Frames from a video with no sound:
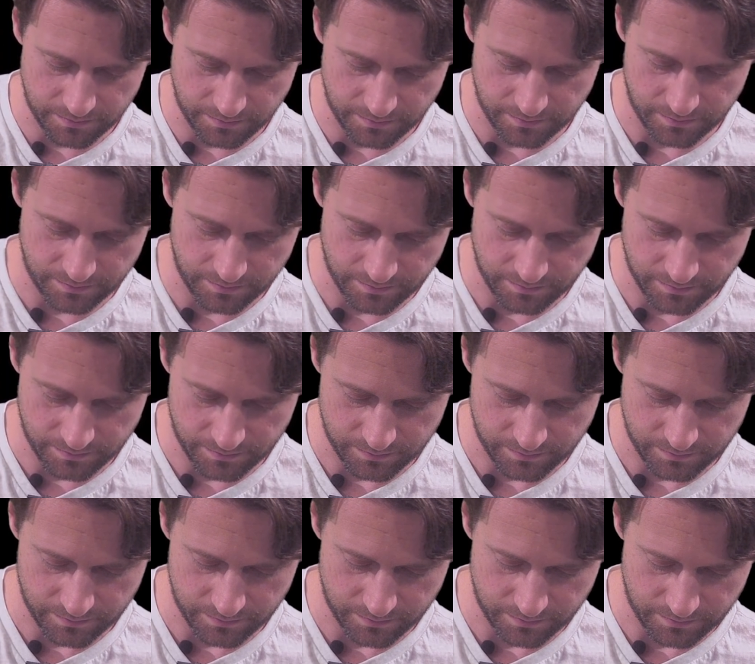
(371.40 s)

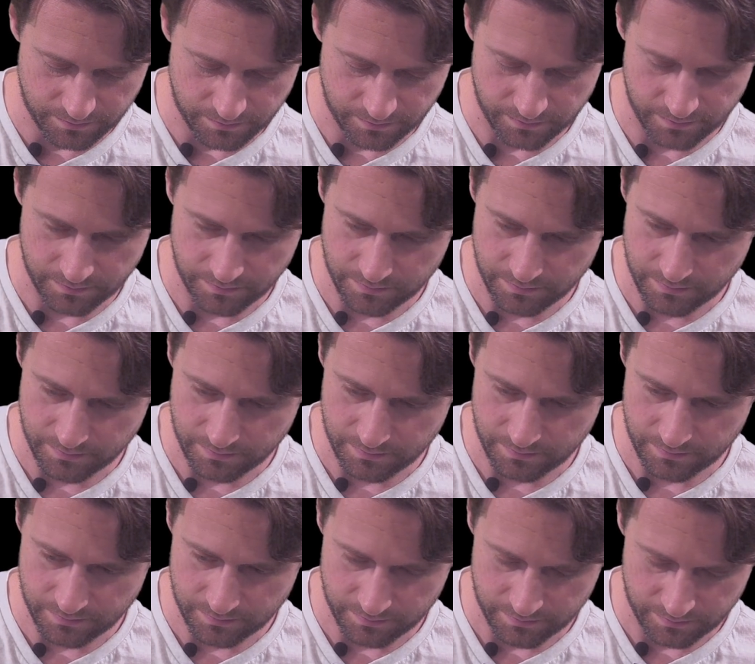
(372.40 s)

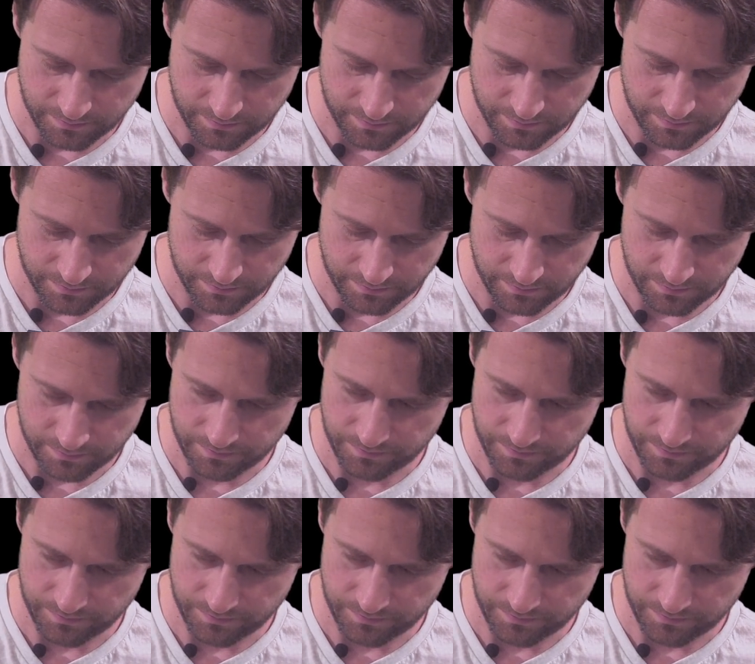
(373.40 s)
No one is speaking in this clip.